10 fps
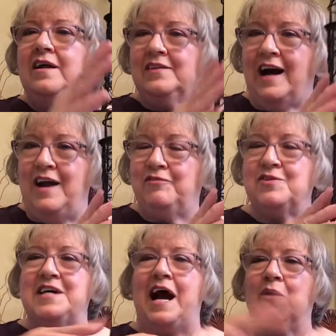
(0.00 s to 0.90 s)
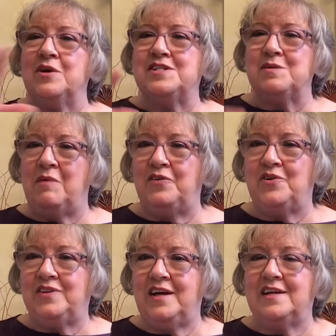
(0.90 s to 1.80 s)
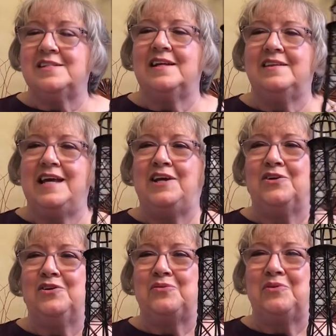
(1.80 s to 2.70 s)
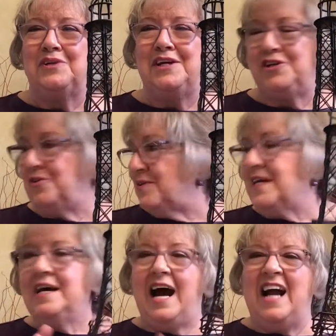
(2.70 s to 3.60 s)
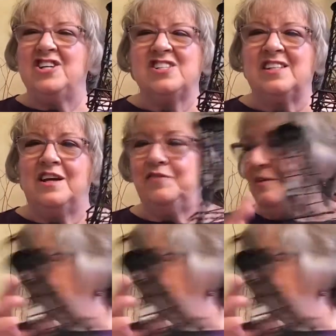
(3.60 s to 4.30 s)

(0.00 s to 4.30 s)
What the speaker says: the Eiffel Tower, and some other things. I think it'll look really cute. I just love it.